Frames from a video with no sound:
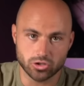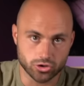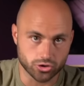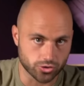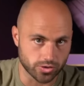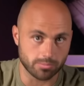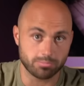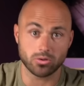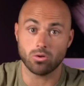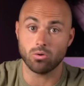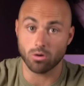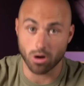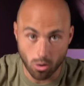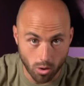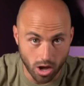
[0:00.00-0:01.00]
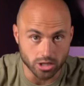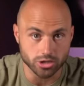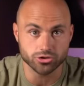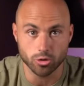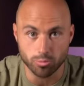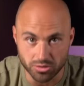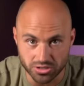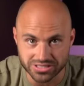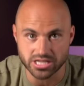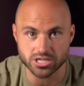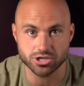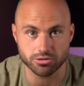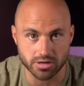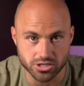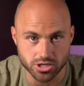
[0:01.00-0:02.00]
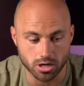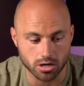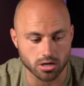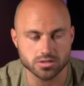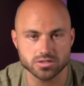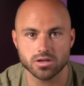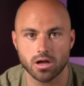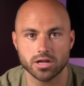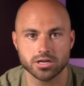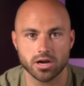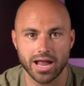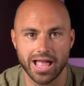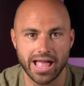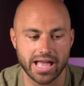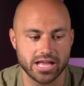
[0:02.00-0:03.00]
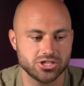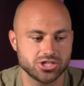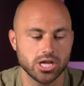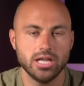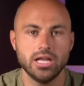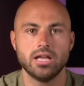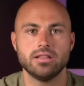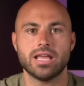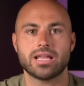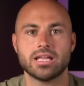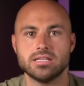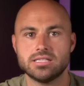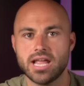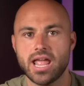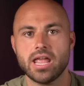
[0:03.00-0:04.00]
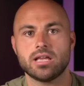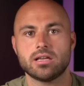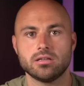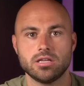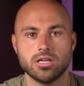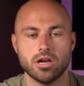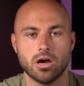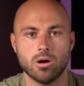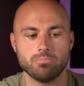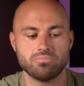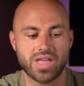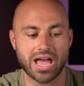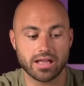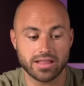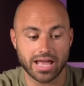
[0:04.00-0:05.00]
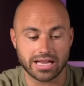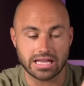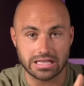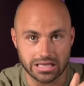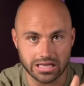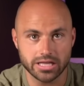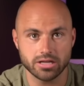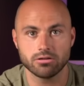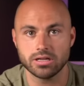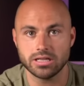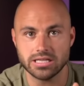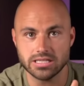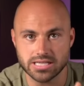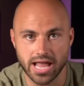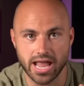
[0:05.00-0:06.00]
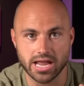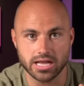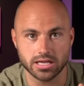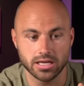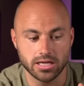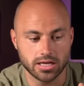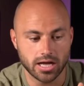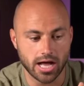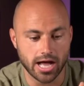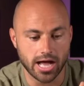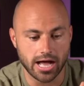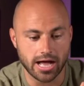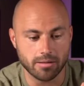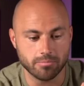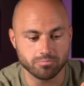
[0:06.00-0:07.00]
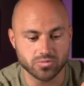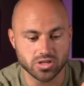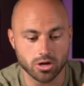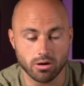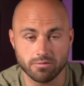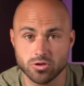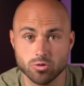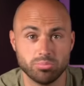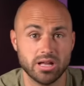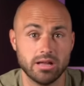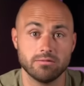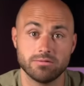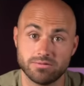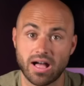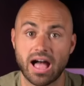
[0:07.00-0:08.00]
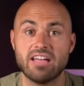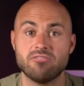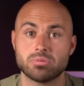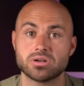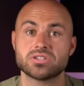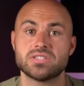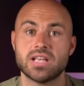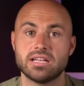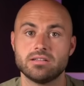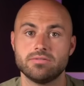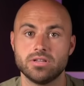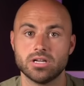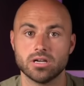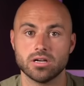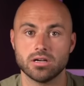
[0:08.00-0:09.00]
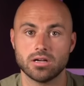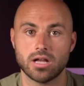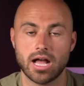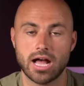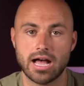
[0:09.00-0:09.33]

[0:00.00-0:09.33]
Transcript: triple or quadruple digit returns on your hedge that can take, you know, that can literally take, if you put 5% of your